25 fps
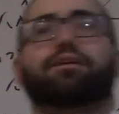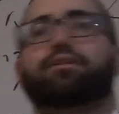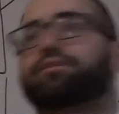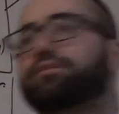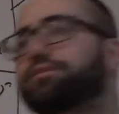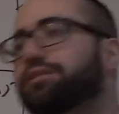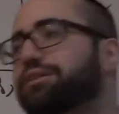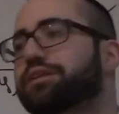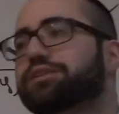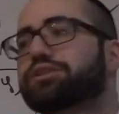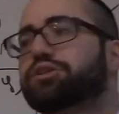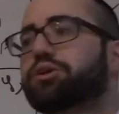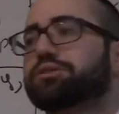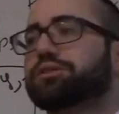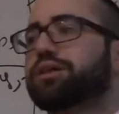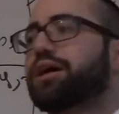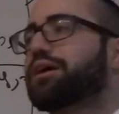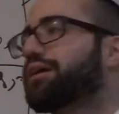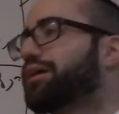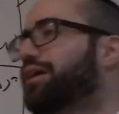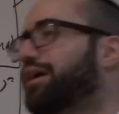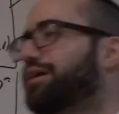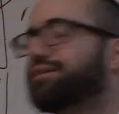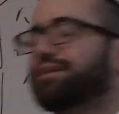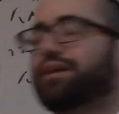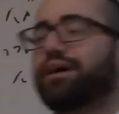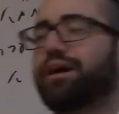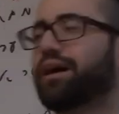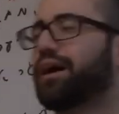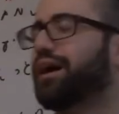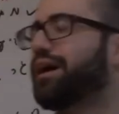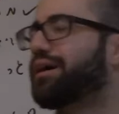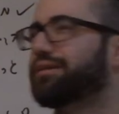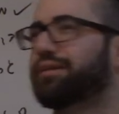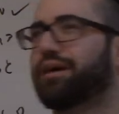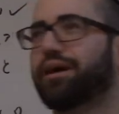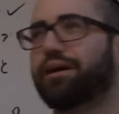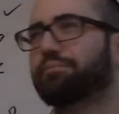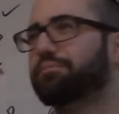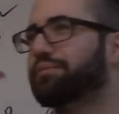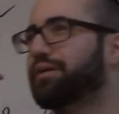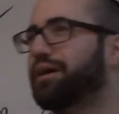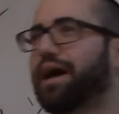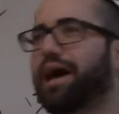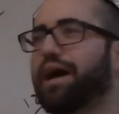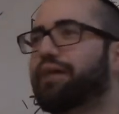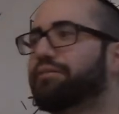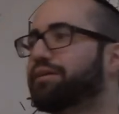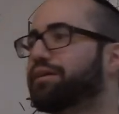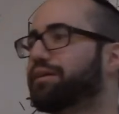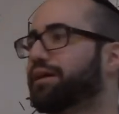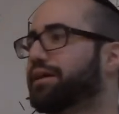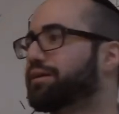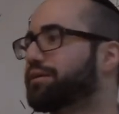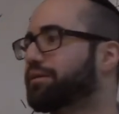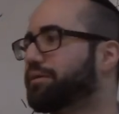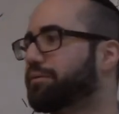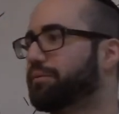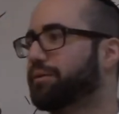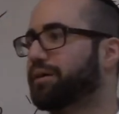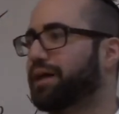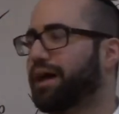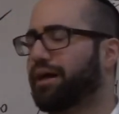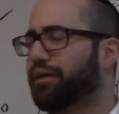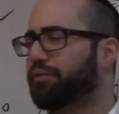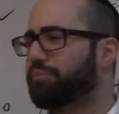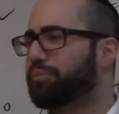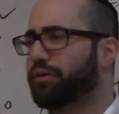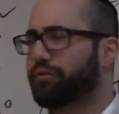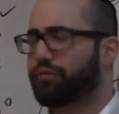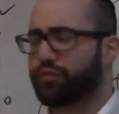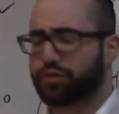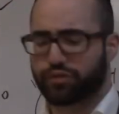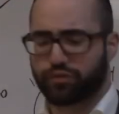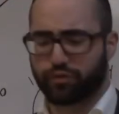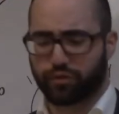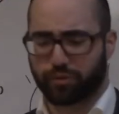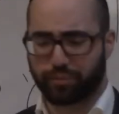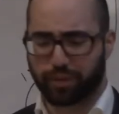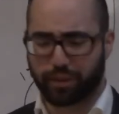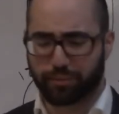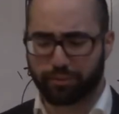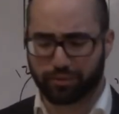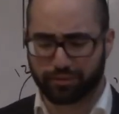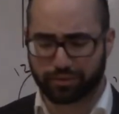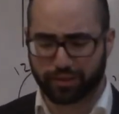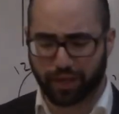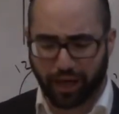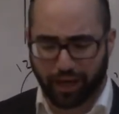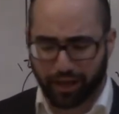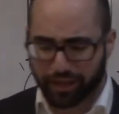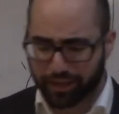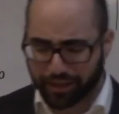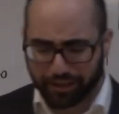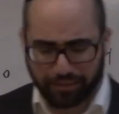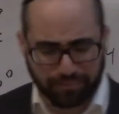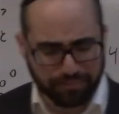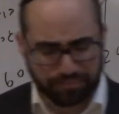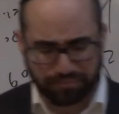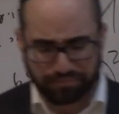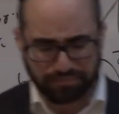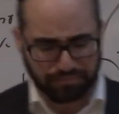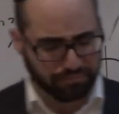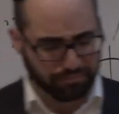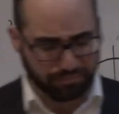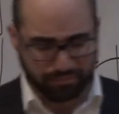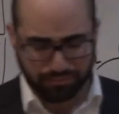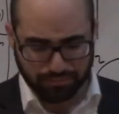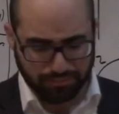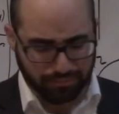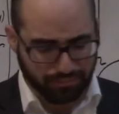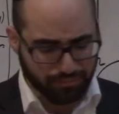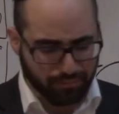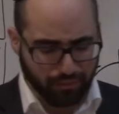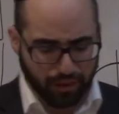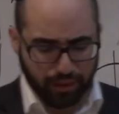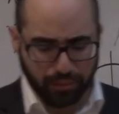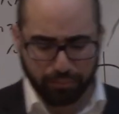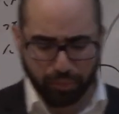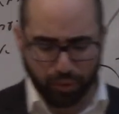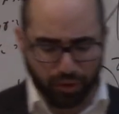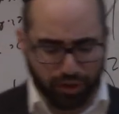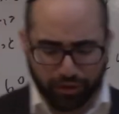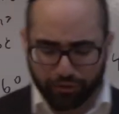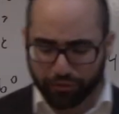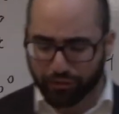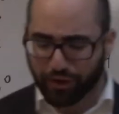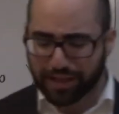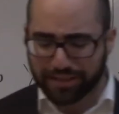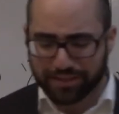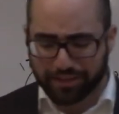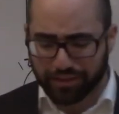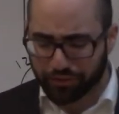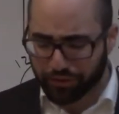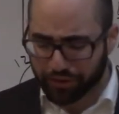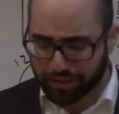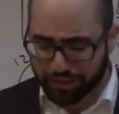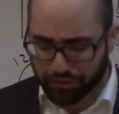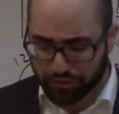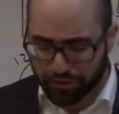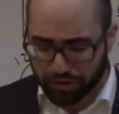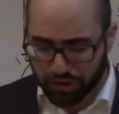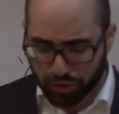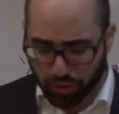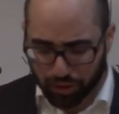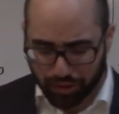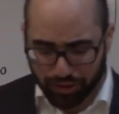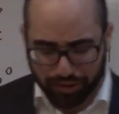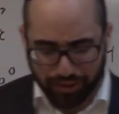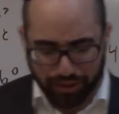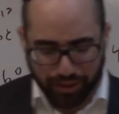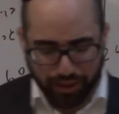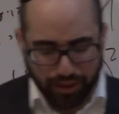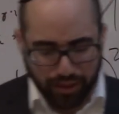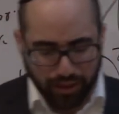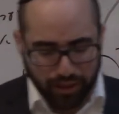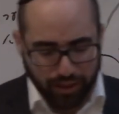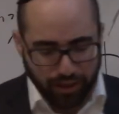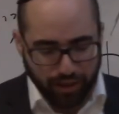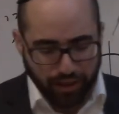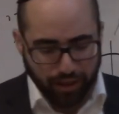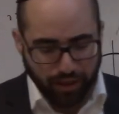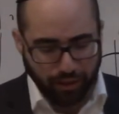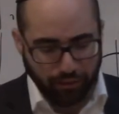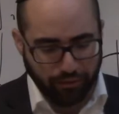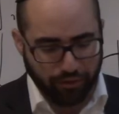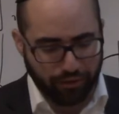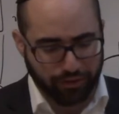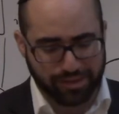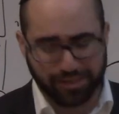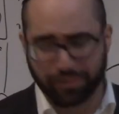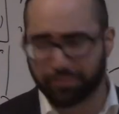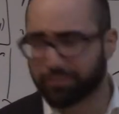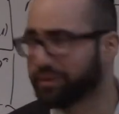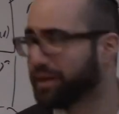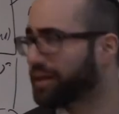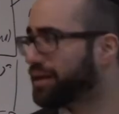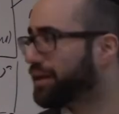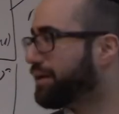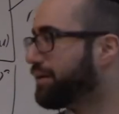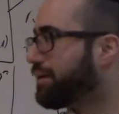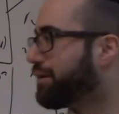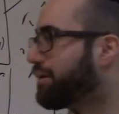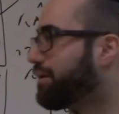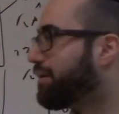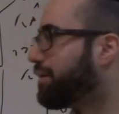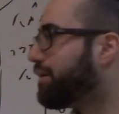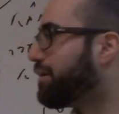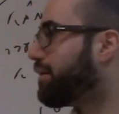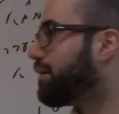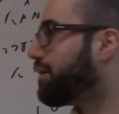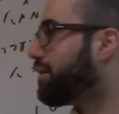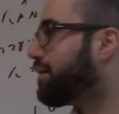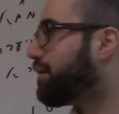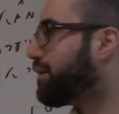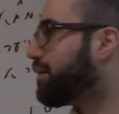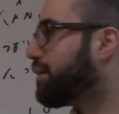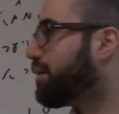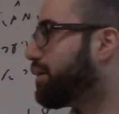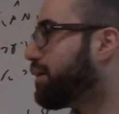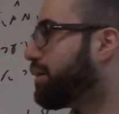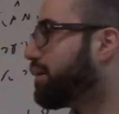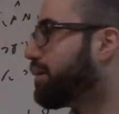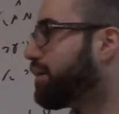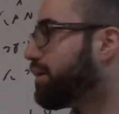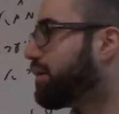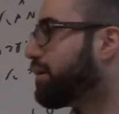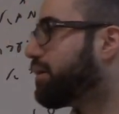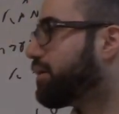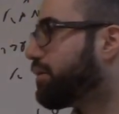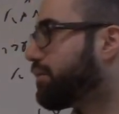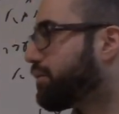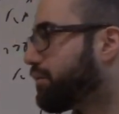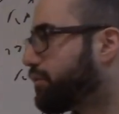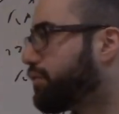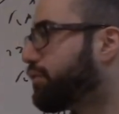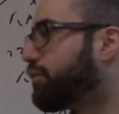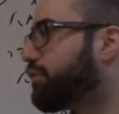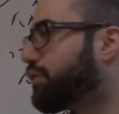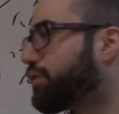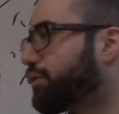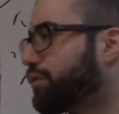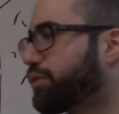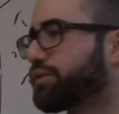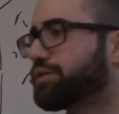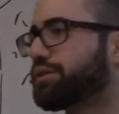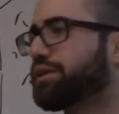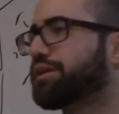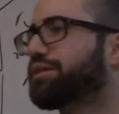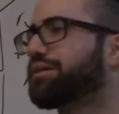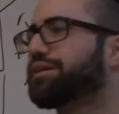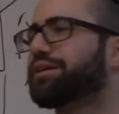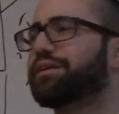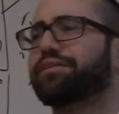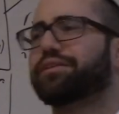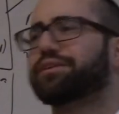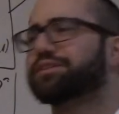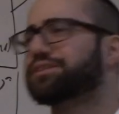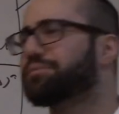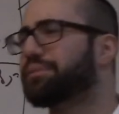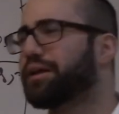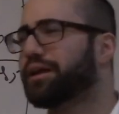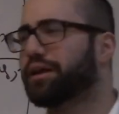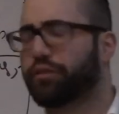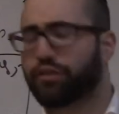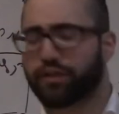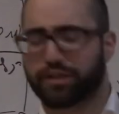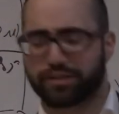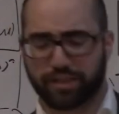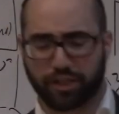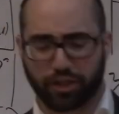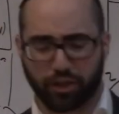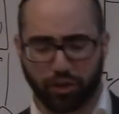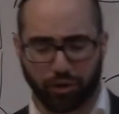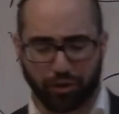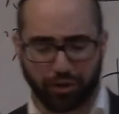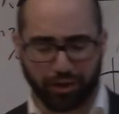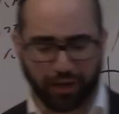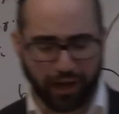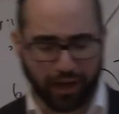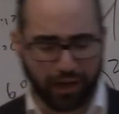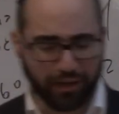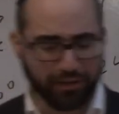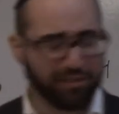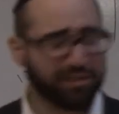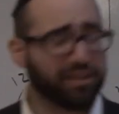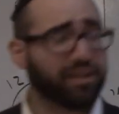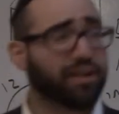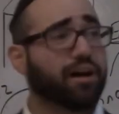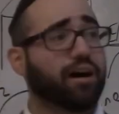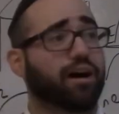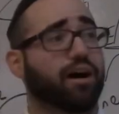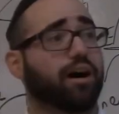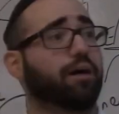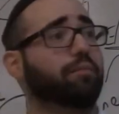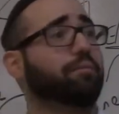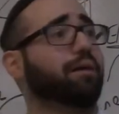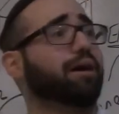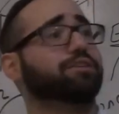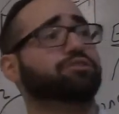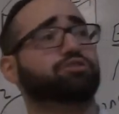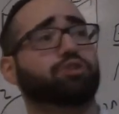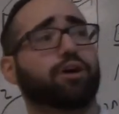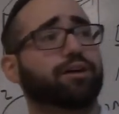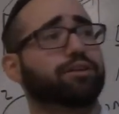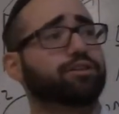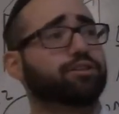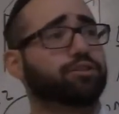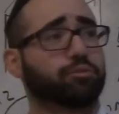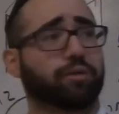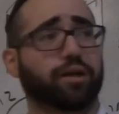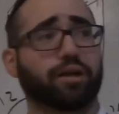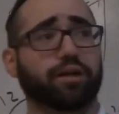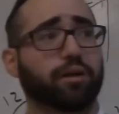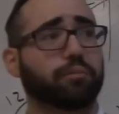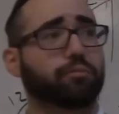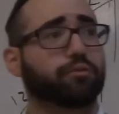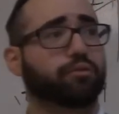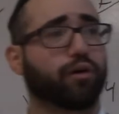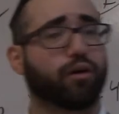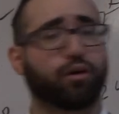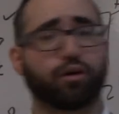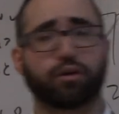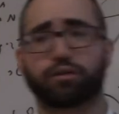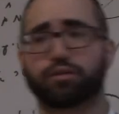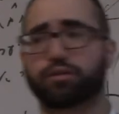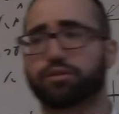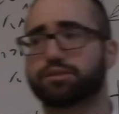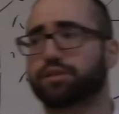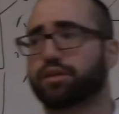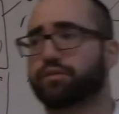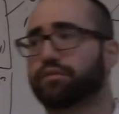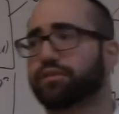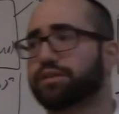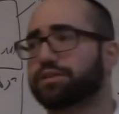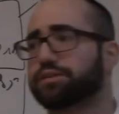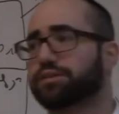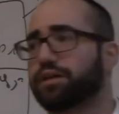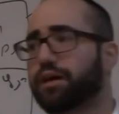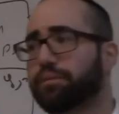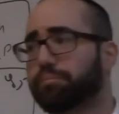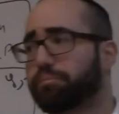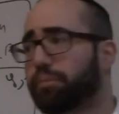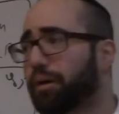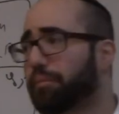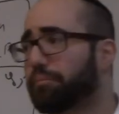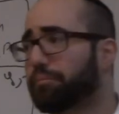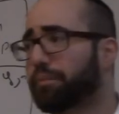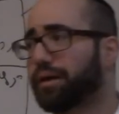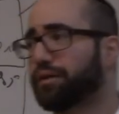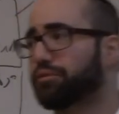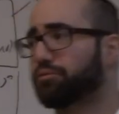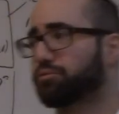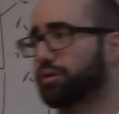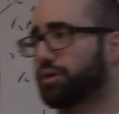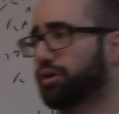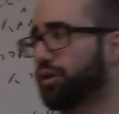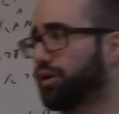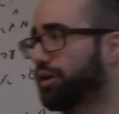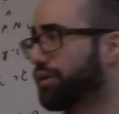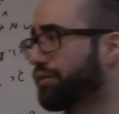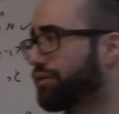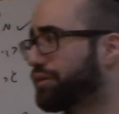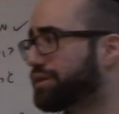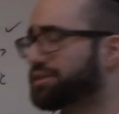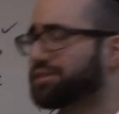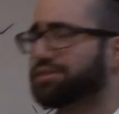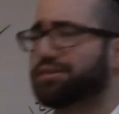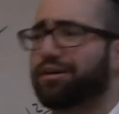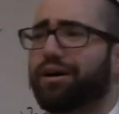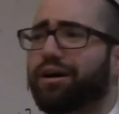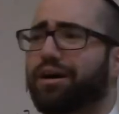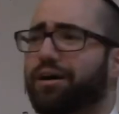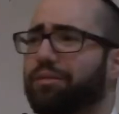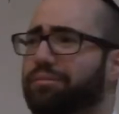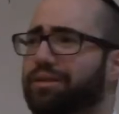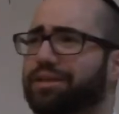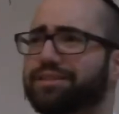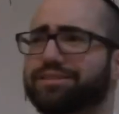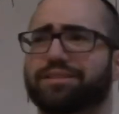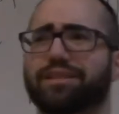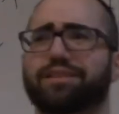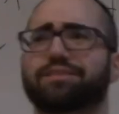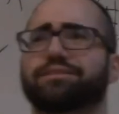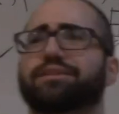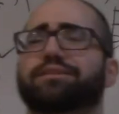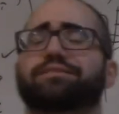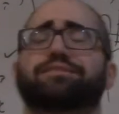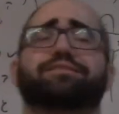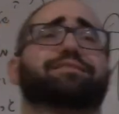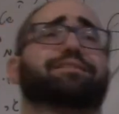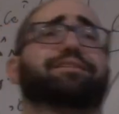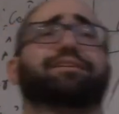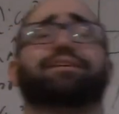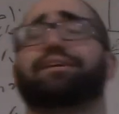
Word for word: The list goes on and on, um, having like health benefits for people, dieting, burning fats and things of the sort. Um, there's many... Fertility, people use it for, fertility. There's many things that go on. on um, I tried to read a number of articles on this on um, PubMed regarding this. Um, it says there's